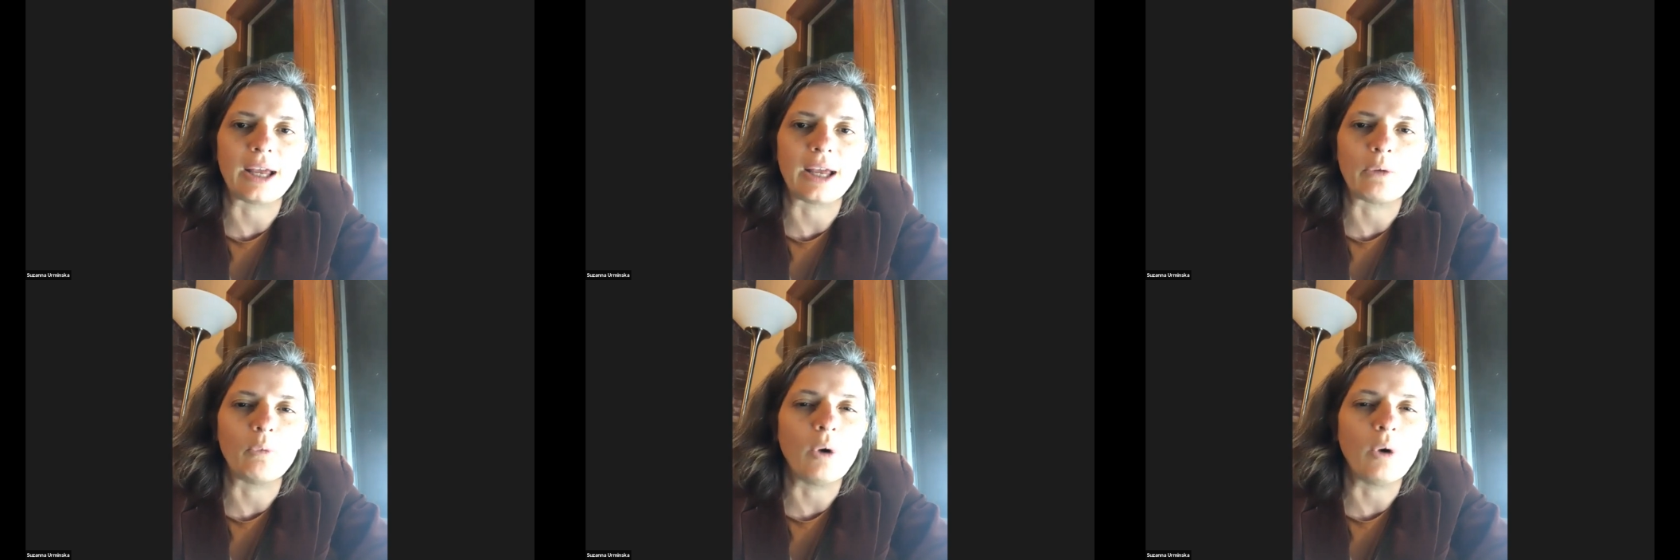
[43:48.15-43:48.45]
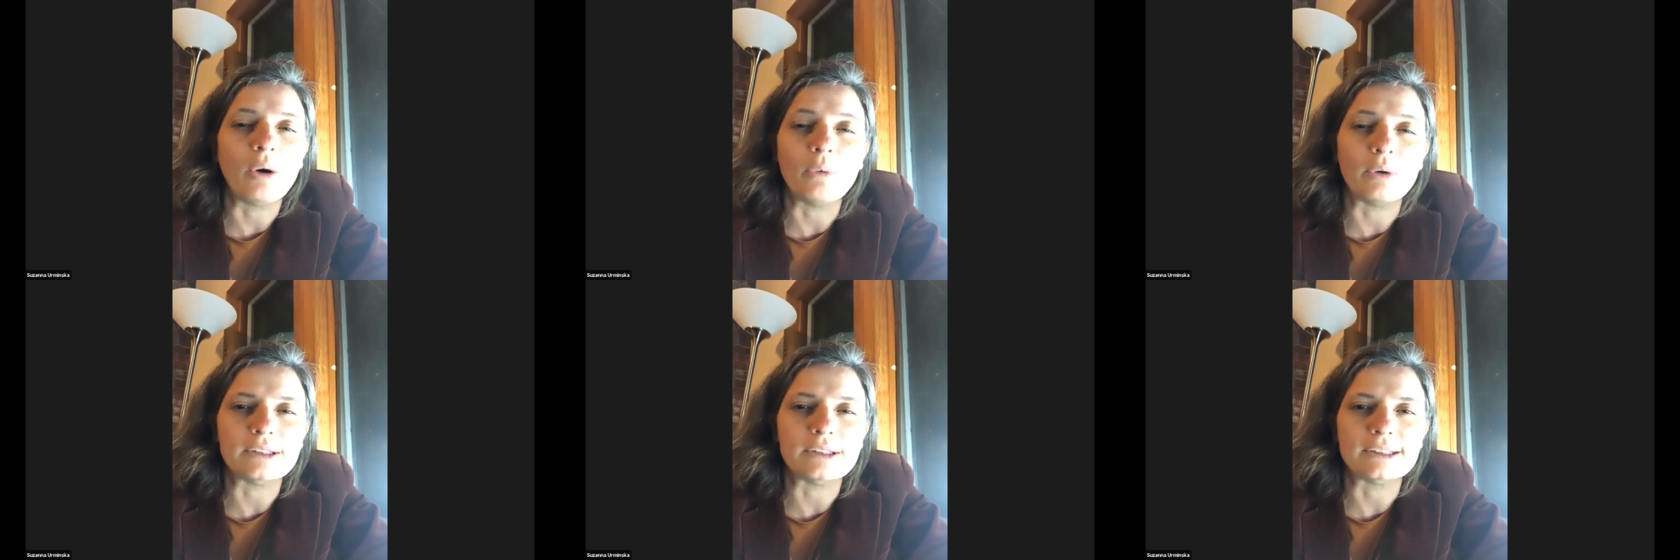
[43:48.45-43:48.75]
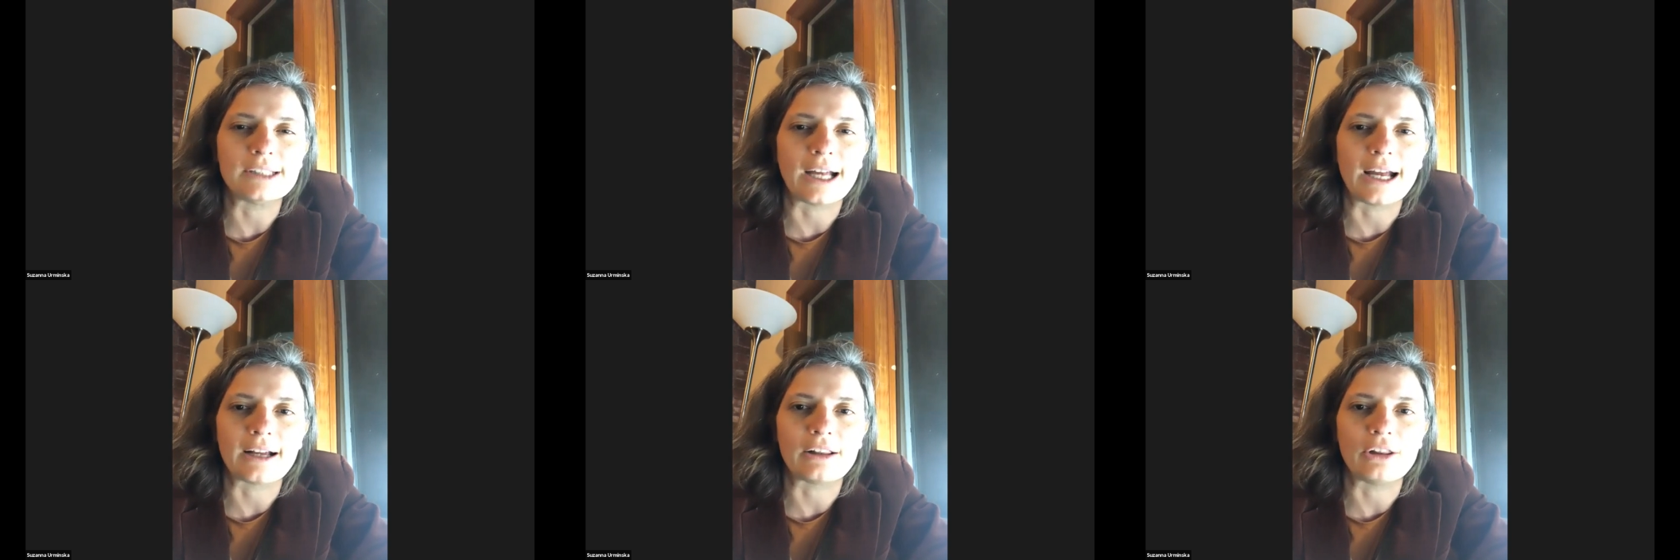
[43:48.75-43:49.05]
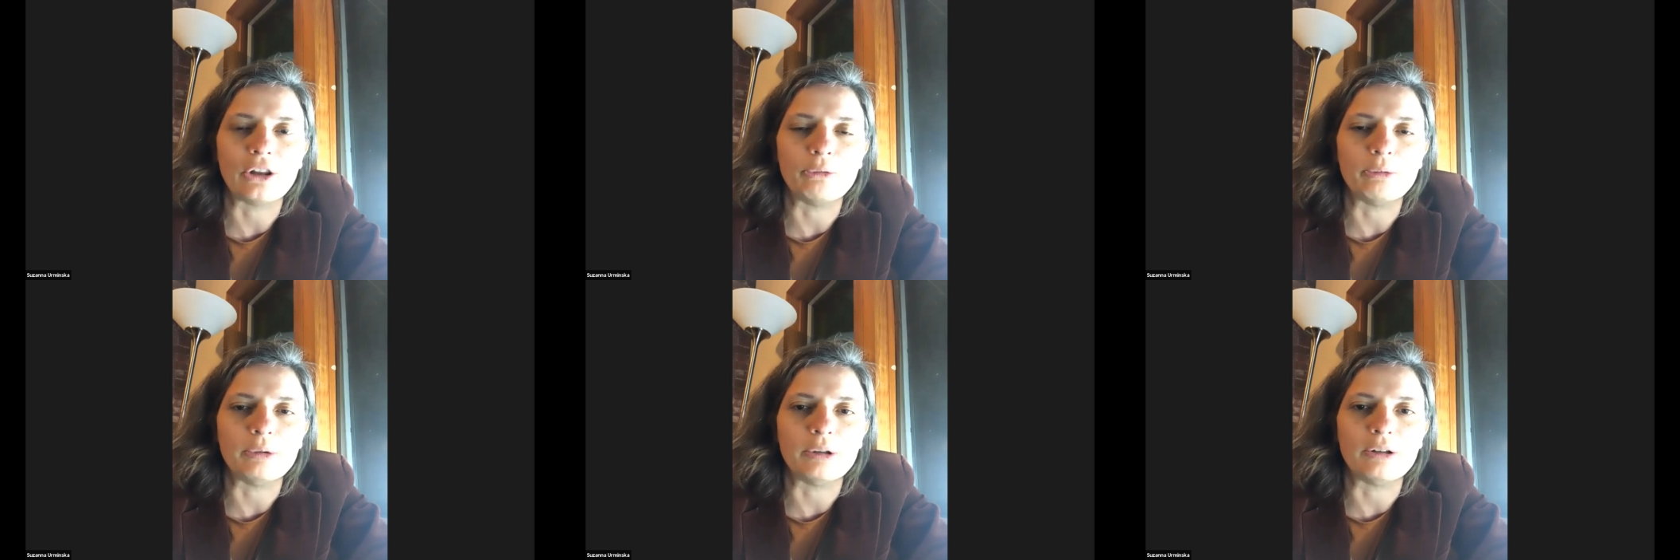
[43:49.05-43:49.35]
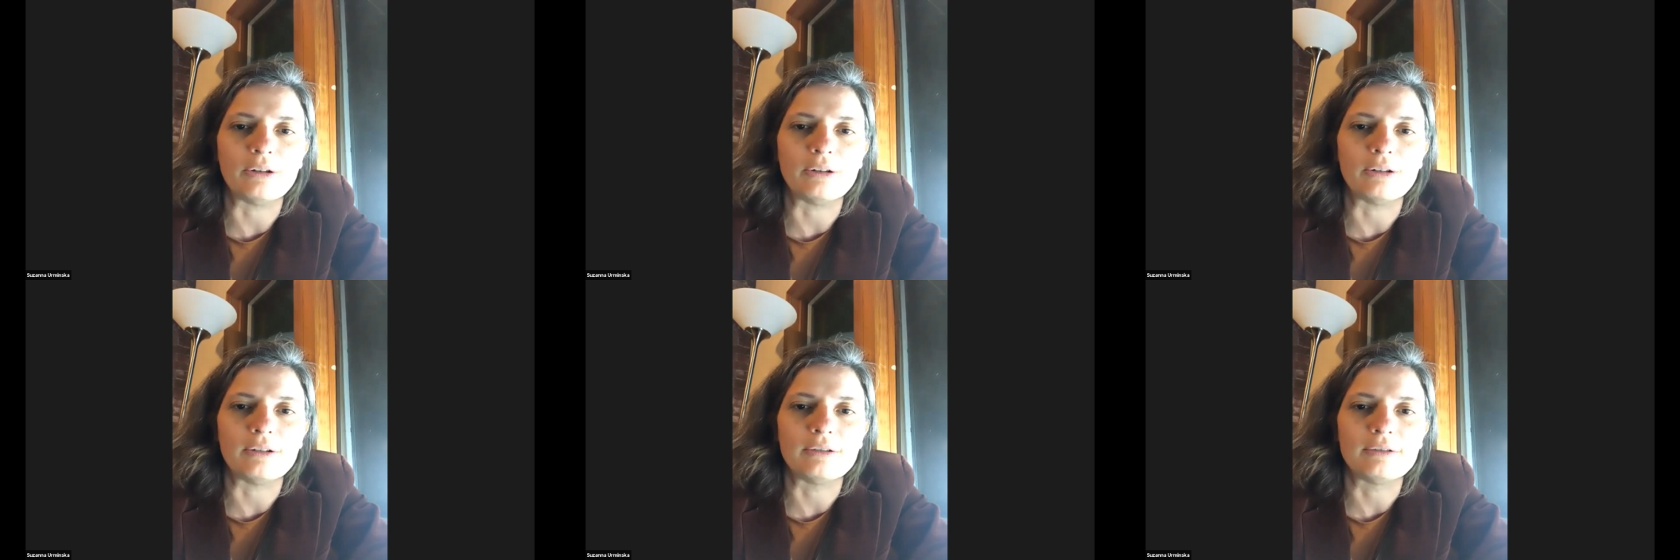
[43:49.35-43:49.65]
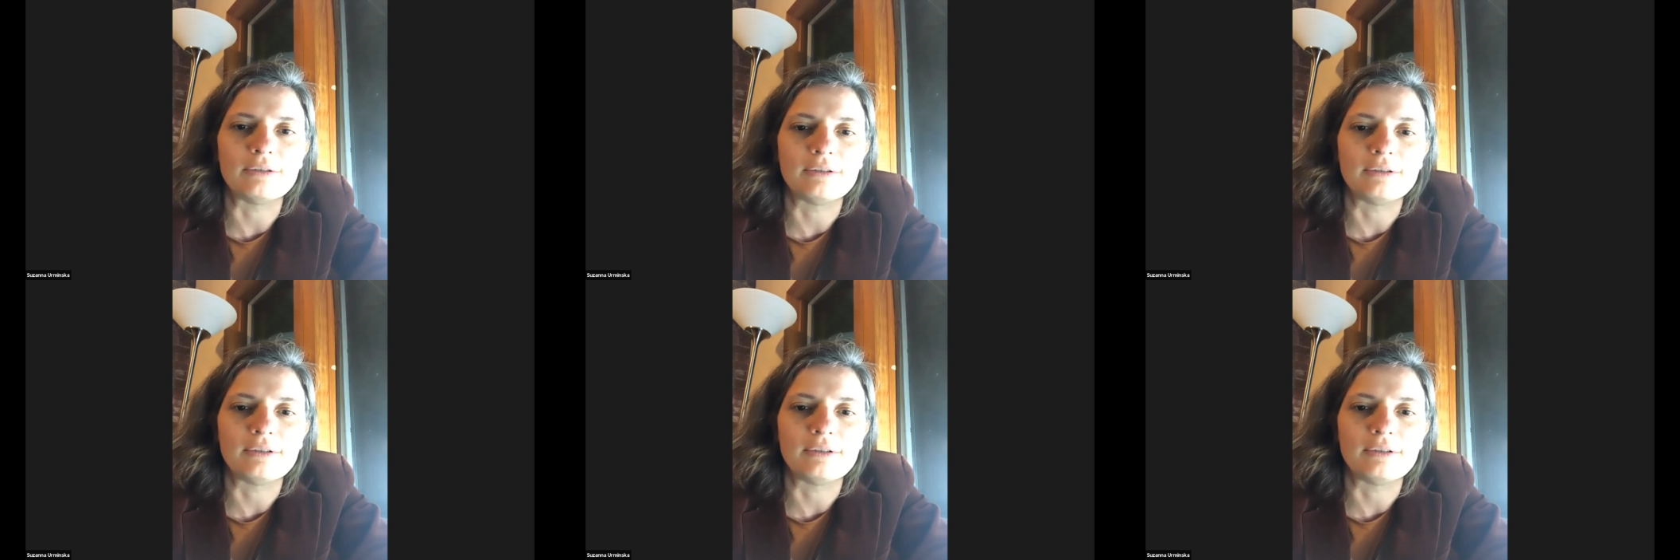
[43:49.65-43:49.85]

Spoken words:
like, what was that global